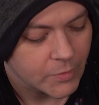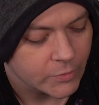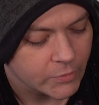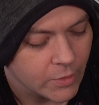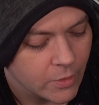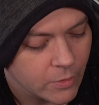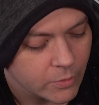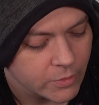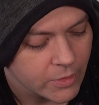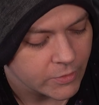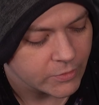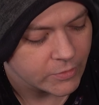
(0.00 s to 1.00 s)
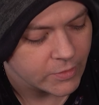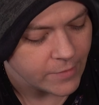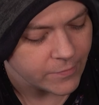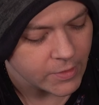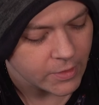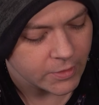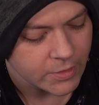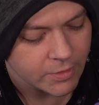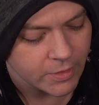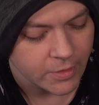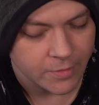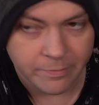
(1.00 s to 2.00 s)
So there's definitely
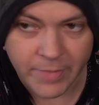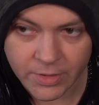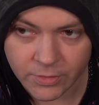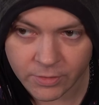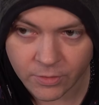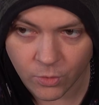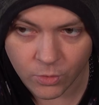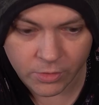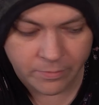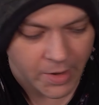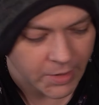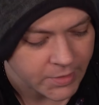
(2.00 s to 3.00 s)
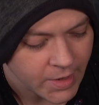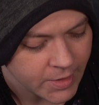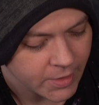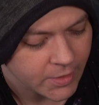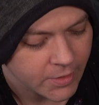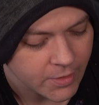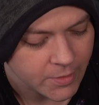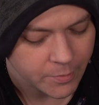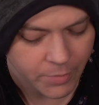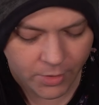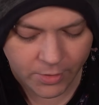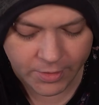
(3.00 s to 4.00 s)
the metal or magnetic
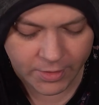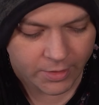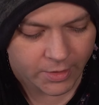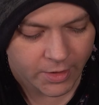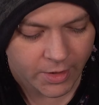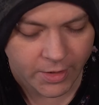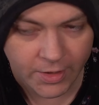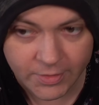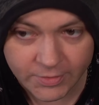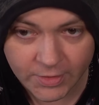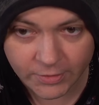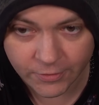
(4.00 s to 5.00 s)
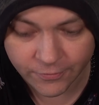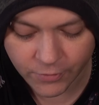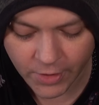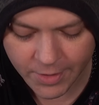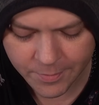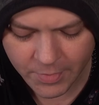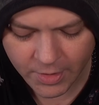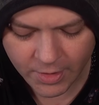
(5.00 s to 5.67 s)
part inside the frame.